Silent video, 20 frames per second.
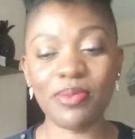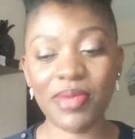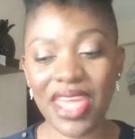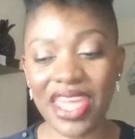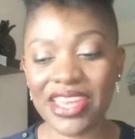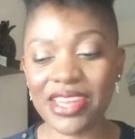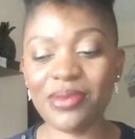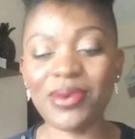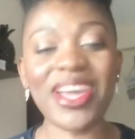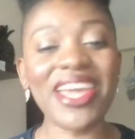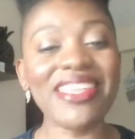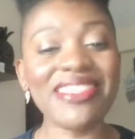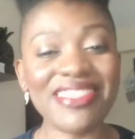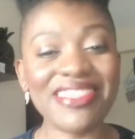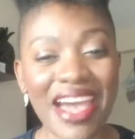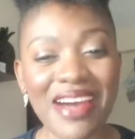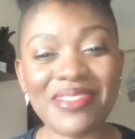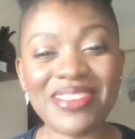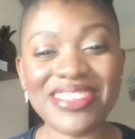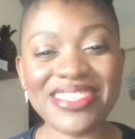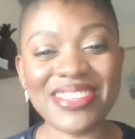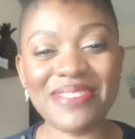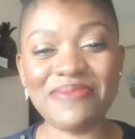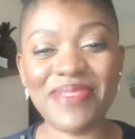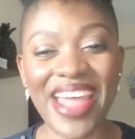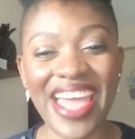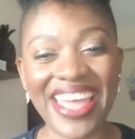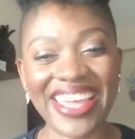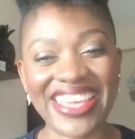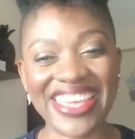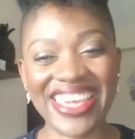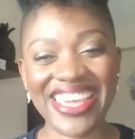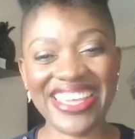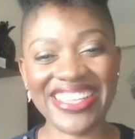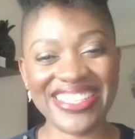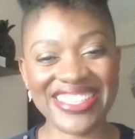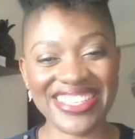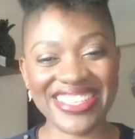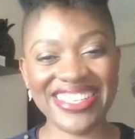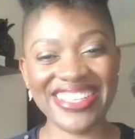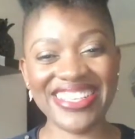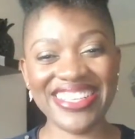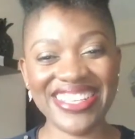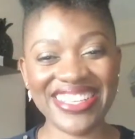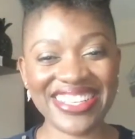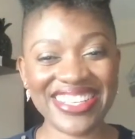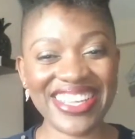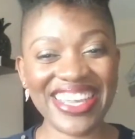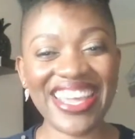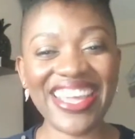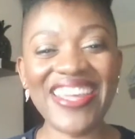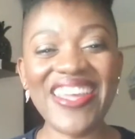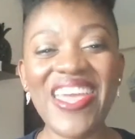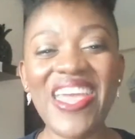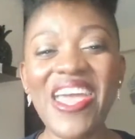Anyway, that was a bracket. Okay.